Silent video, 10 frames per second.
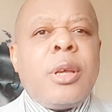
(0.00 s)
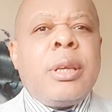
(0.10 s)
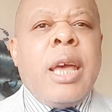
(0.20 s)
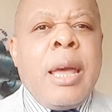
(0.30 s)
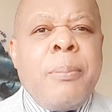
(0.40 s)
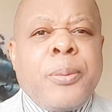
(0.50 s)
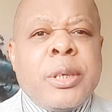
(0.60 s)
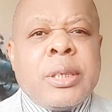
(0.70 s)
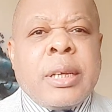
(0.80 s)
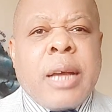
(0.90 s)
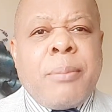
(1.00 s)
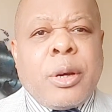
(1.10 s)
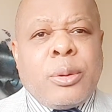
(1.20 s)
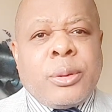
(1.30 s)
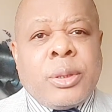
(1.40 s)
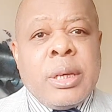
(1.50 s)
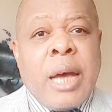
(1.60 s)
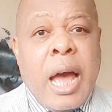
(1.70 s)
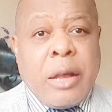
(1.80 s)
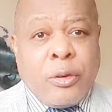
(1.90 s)
The MPs in Cameroons
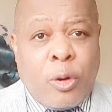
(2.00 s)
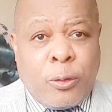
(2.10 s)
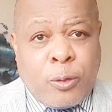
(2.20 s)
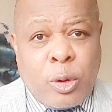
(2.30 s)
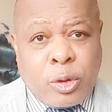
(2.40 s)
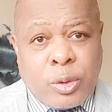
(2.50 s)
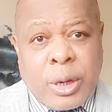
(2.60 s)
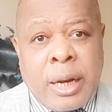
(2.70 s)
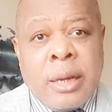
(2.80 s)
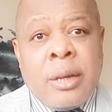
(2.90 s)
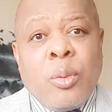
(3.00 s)
are non-functional.